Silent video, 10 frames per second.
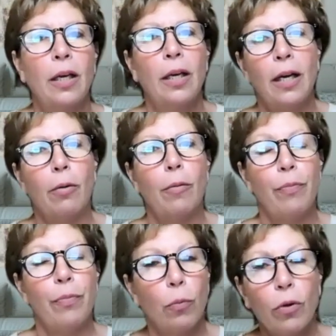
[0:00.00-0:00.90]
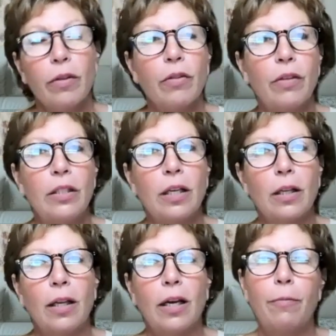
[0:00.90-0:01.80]
Now, one of the things that a
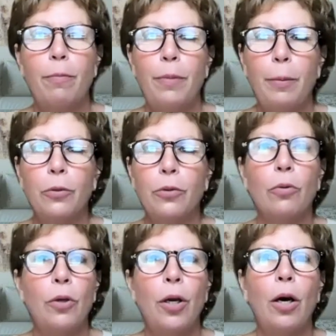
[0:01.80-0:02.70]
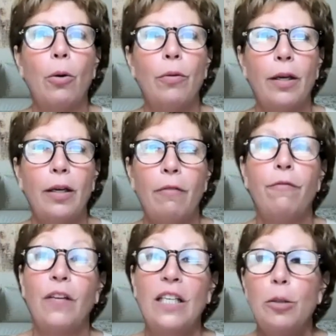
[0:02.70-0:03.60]
lot of people don't know, that in
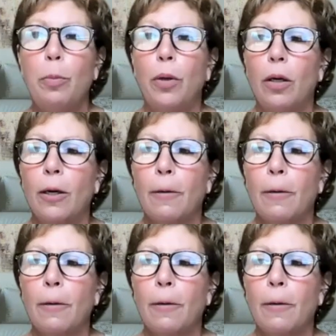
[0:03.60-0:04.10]
Facebook,